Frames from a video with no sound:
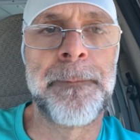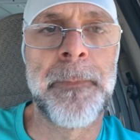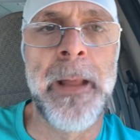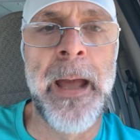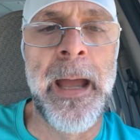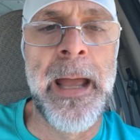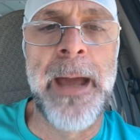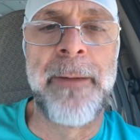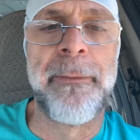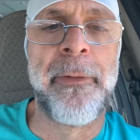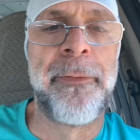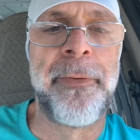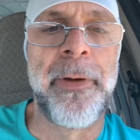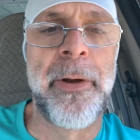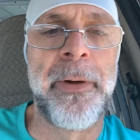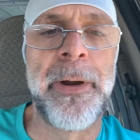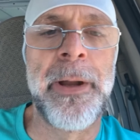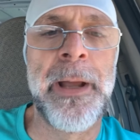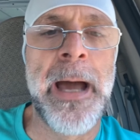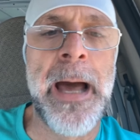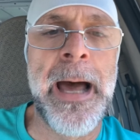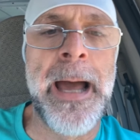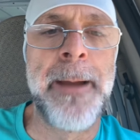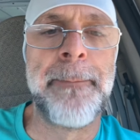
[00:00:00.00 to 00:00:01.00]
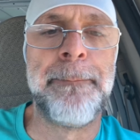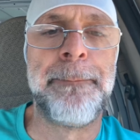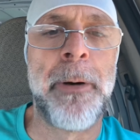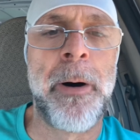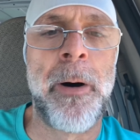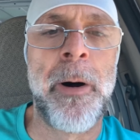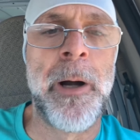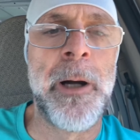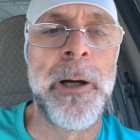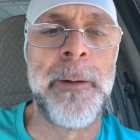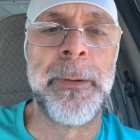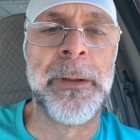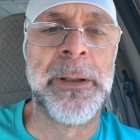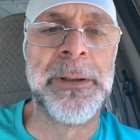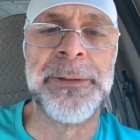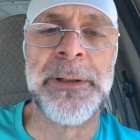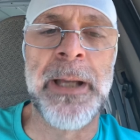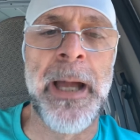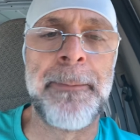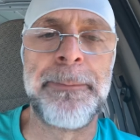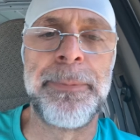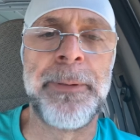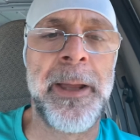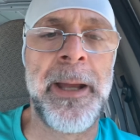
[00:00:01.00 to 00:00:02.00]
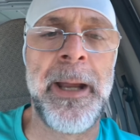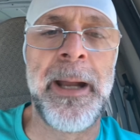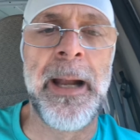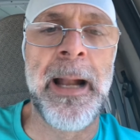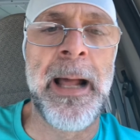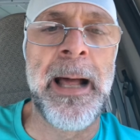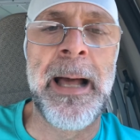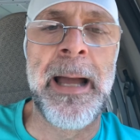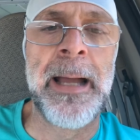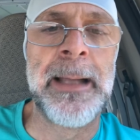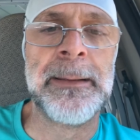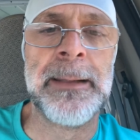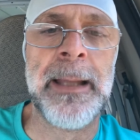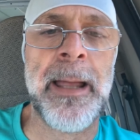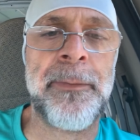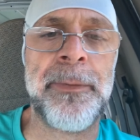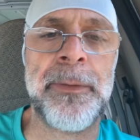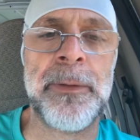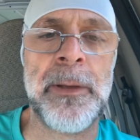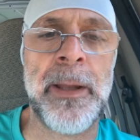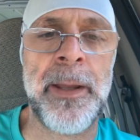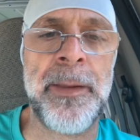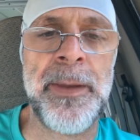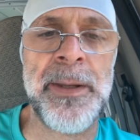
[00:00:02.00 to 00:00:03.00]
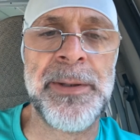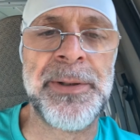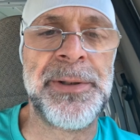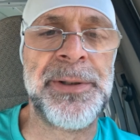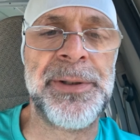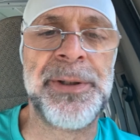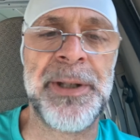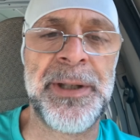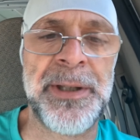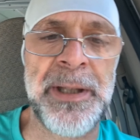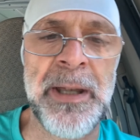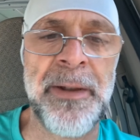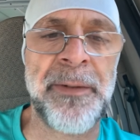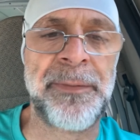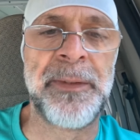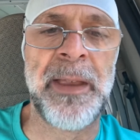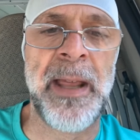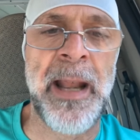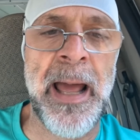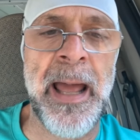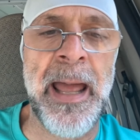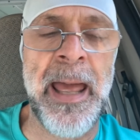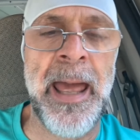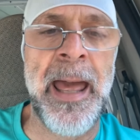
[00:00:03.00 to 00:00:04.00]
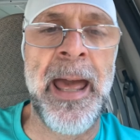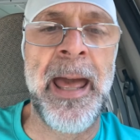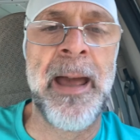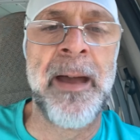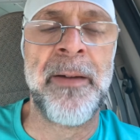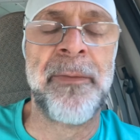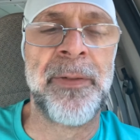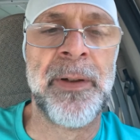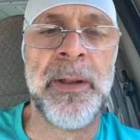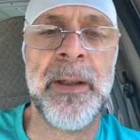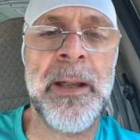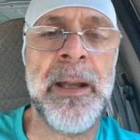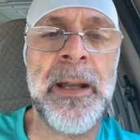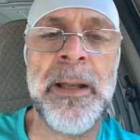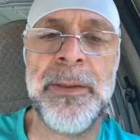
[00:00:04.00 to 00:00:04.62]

I have a very high bar because I play at a high level, and this is a gift that I have.